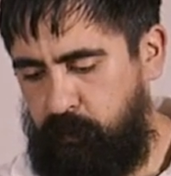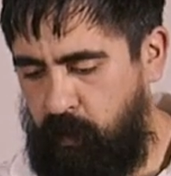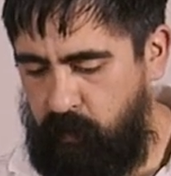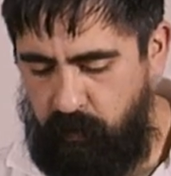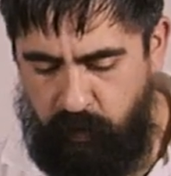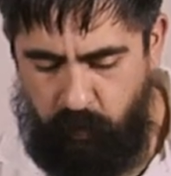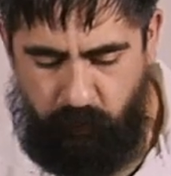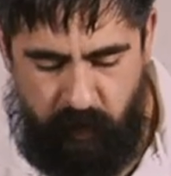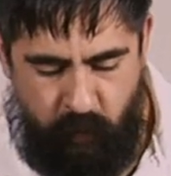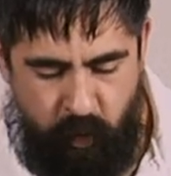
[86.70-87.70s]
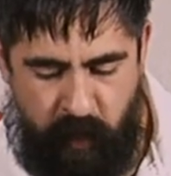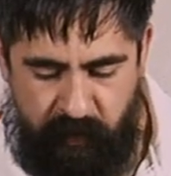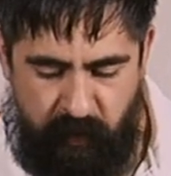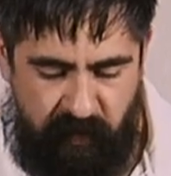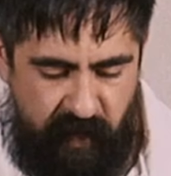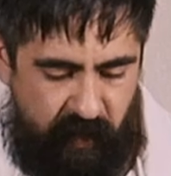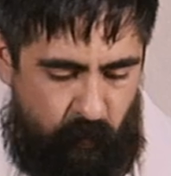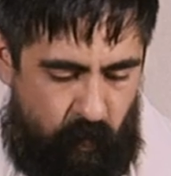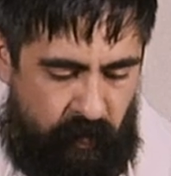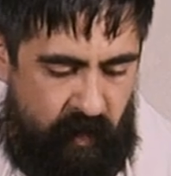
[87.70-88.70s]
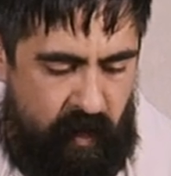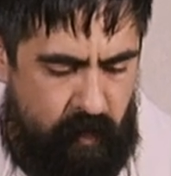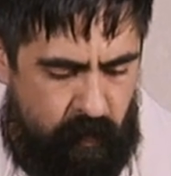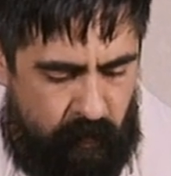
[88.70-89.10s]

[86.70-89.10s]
A little bit more on the second one there.